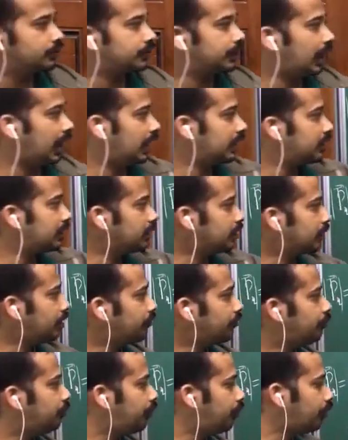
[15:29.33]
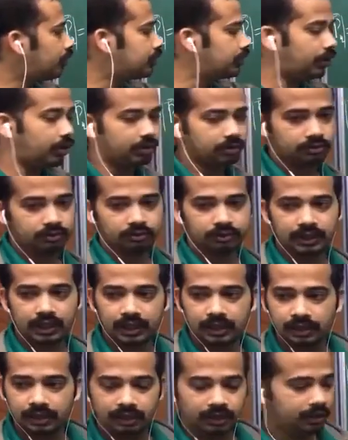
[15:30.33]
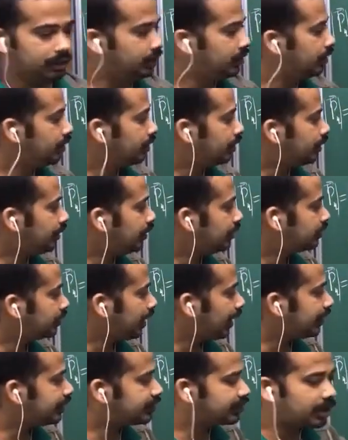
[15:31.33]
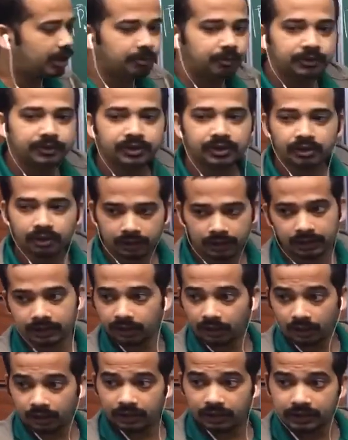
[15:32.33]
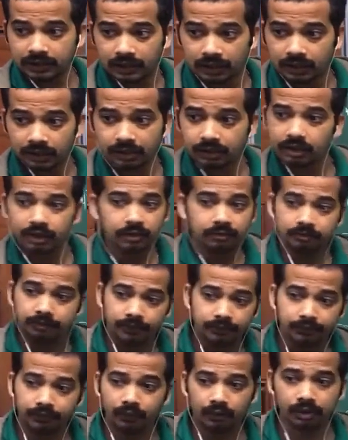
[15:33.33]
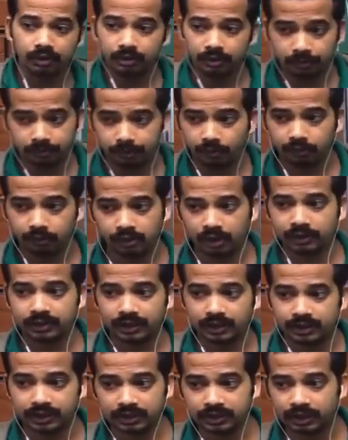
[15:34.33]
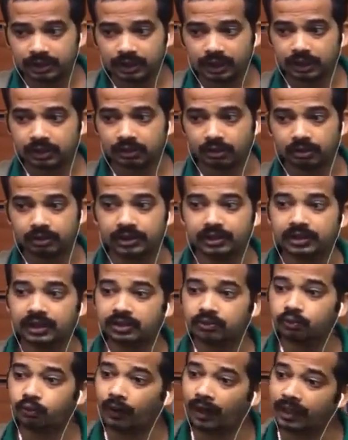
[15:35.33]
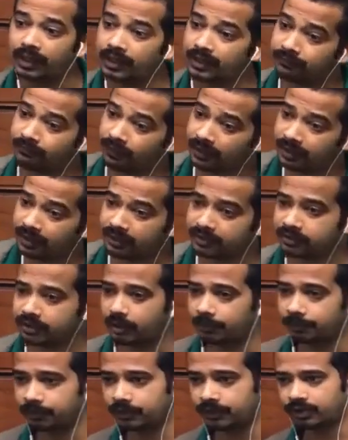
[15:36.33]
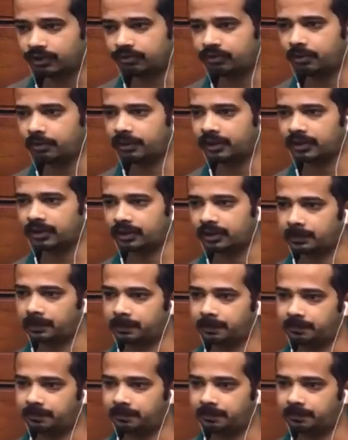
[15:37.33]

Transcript: scattering of photon, okay, its x component again earlier before photon hitting the electron, it has well-defined x component of momentum.